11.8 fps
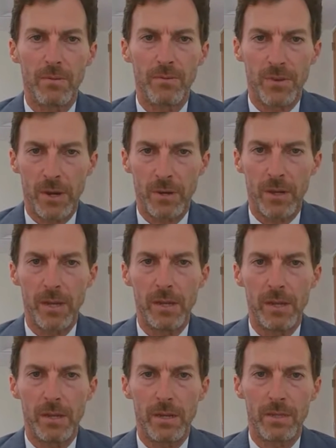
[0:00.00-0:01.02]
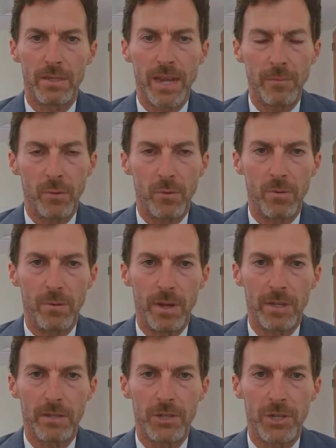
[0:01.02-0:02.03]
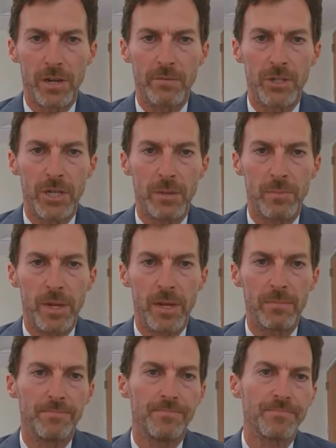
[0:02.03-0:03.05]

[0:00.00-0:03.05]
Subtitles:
fairly stable as a share of GDP